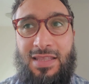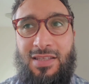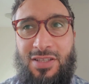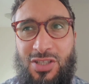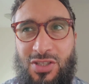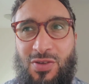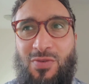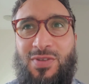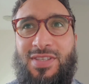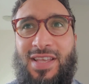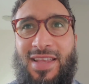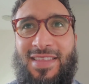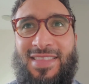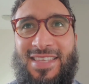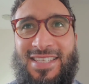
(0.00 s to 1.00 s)
This shows
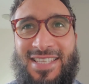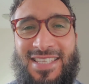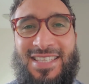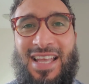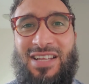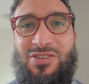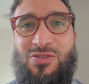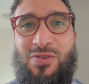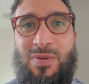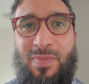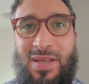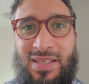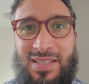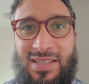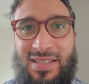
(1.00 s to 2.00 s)
a this is a
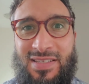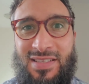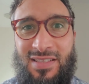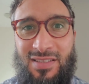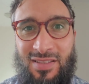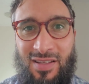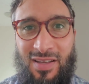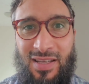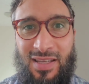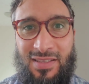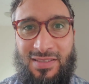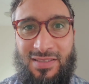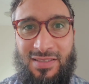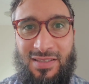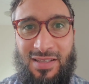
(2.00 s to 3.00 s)
tremendous
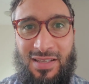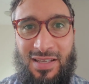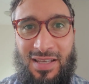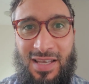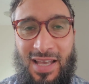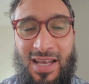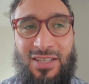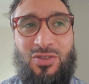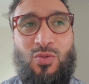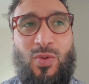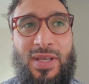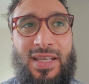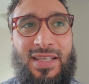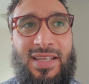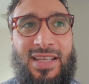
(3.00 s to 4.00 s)
night and
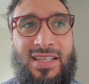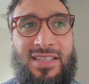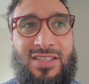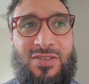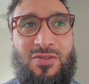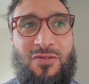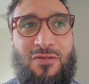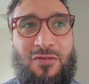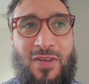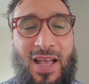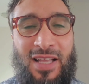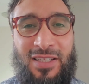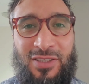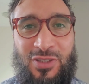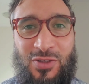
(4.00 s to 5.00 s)
we need to
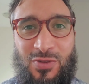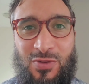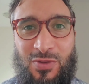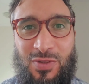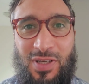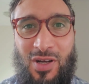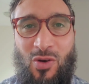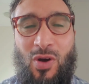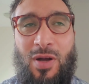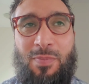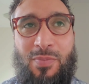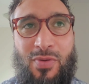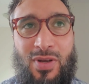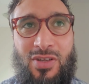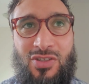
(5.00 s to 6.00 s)
value or
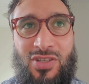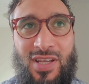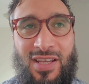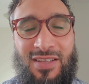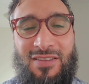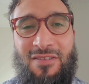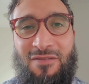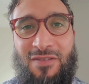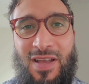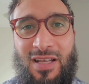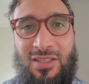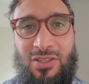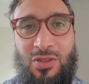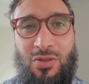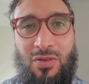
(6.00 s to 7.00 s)
appreciate the
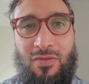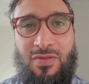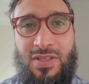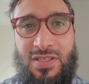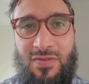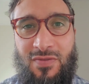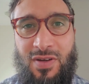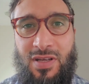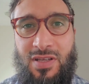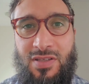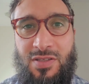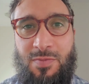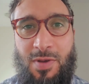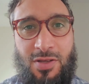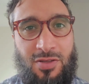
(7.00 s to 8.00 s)
value of this very
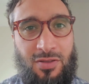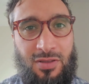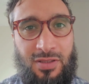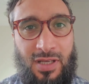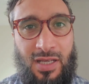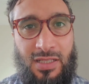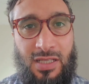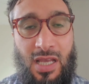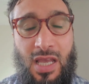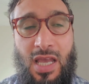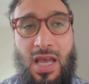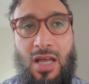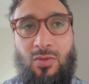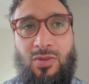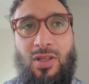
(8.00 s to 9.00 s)
special night.
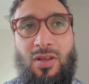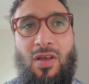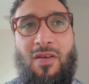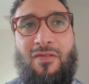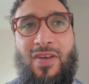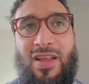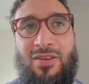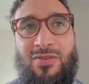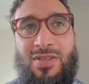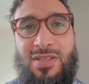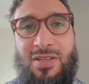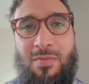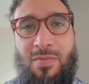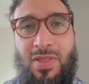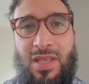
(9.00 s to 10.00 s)
And when Allah values
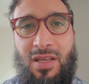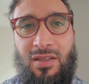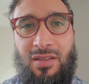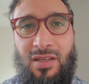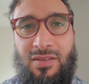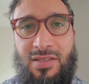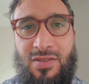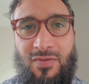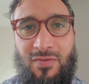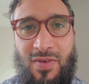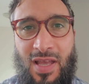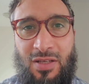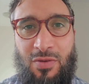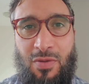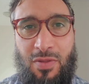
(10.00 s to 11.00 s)
something, Allah doesn't
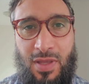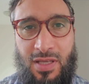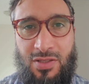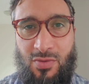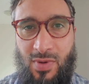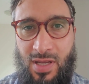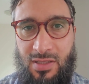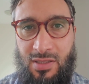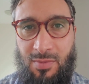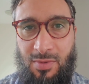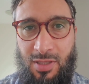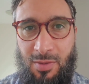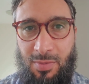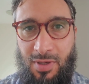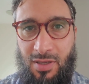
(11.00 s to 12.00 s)
value things
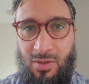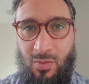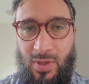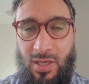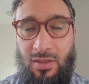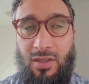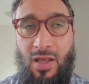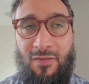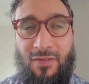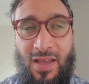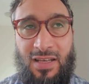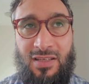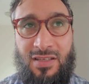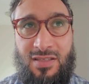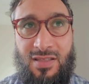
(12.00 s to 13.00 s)
randomly, by the way. Allah
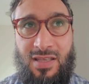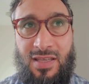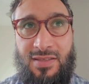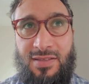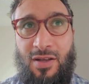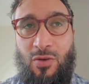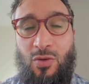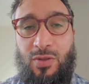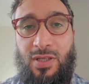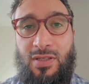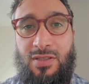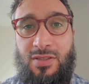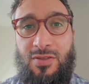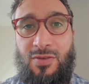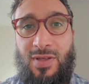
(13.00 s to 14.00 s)
values things
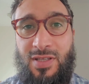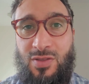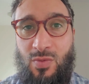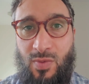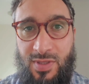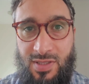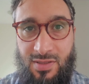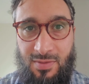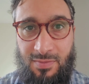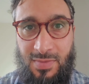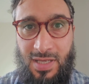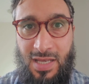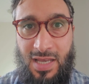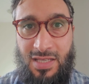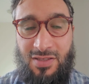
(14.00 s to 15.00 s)
according to His wisdom.
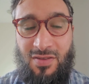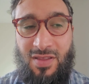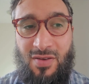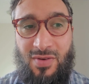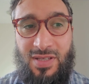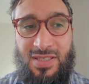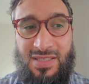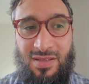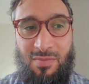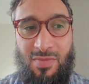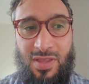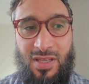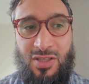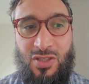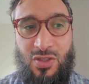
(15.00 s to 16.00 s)
So there is
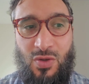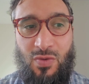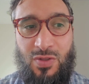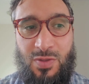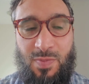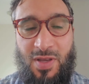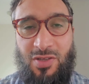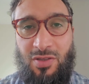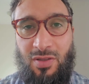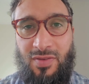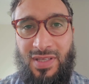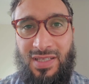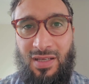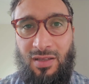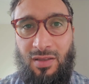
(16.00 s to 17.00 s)
something so special
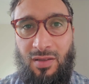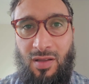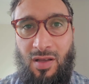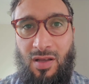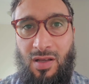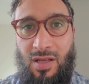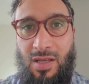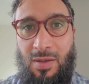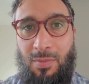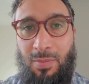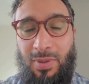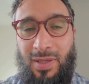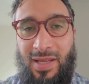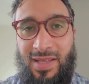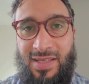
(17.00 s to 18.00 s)
that Allah
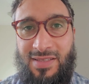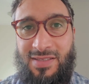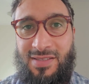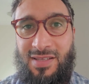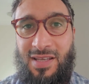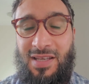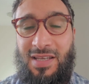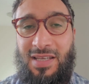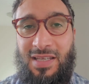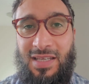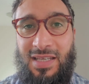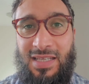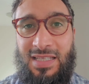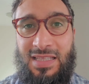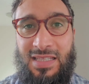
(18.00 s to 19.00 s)
placed
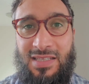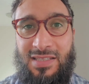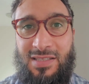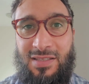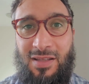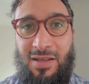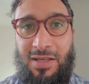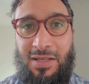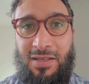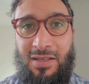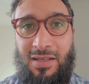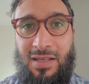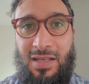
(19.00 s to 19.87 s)
in this night.